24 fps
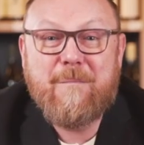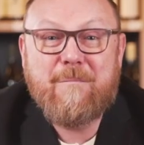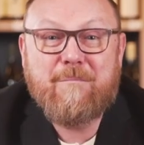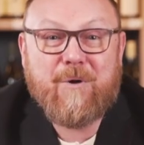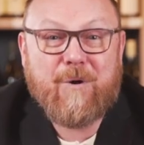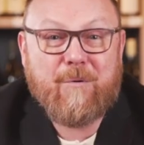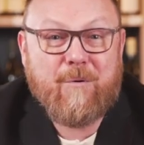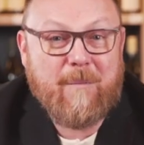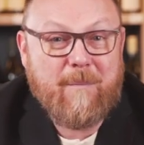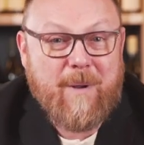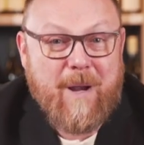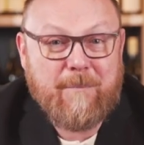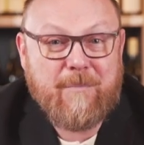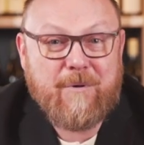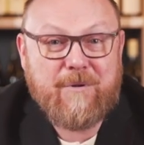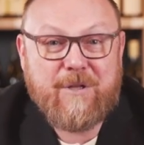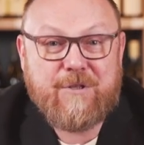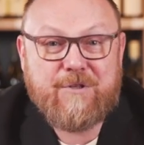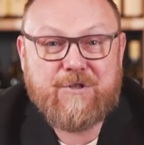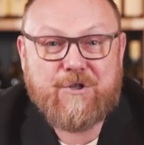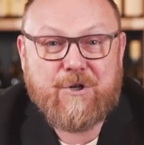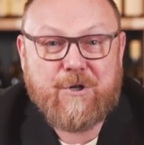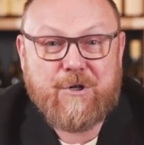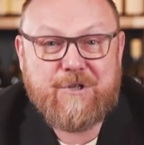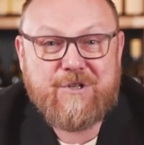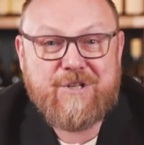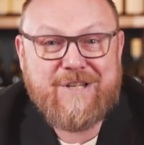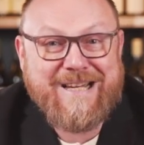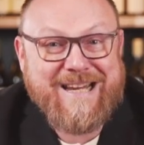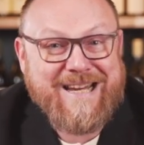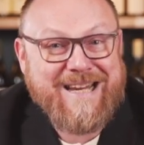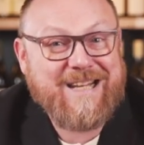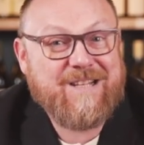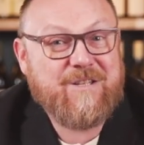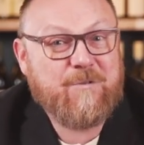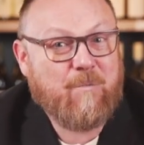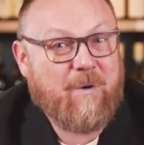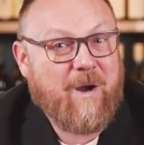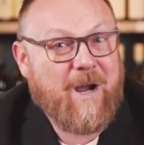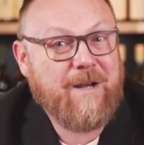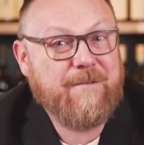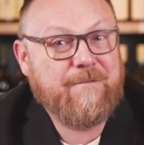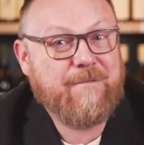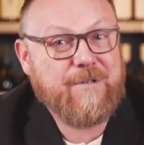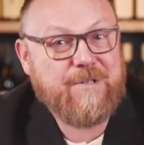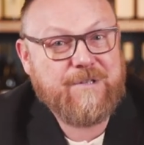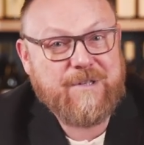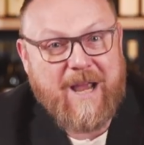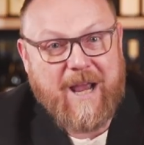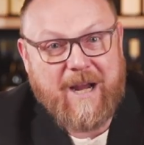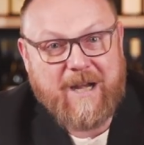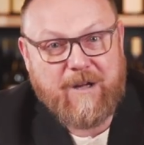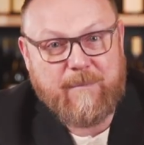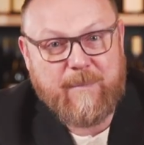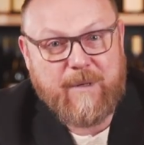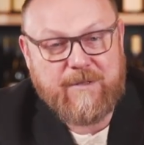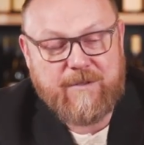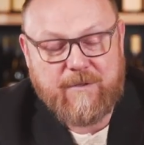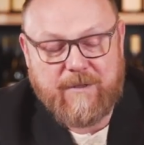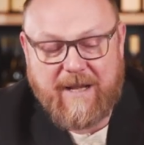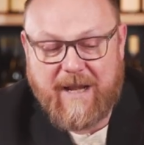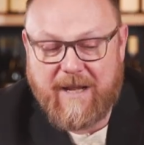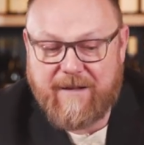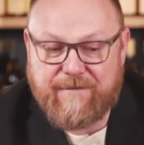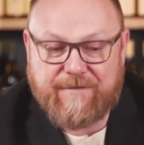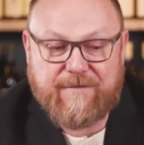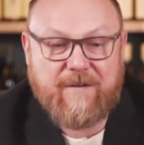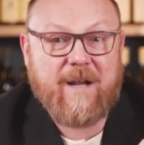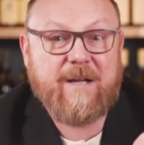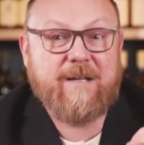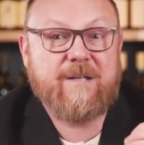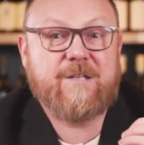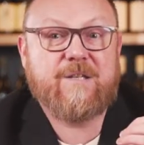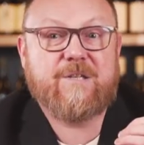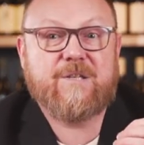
But remember, the church needs wine for sacraments, so they had to find